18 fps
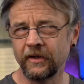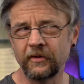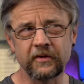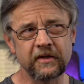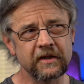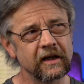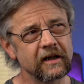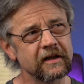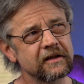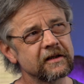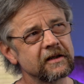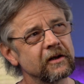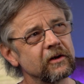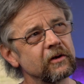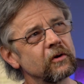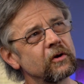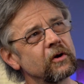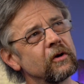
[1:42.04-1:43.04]
who starts
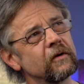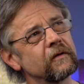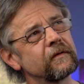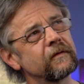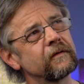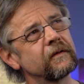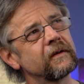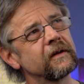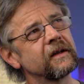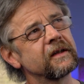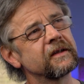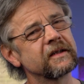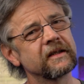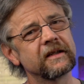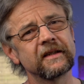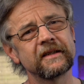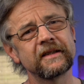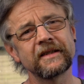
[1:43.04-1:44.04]
to look off
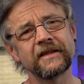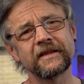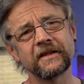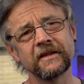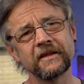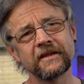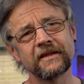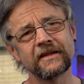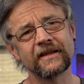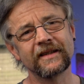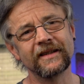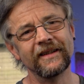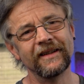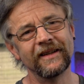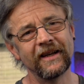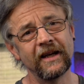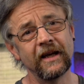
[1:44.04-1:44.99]
into the distance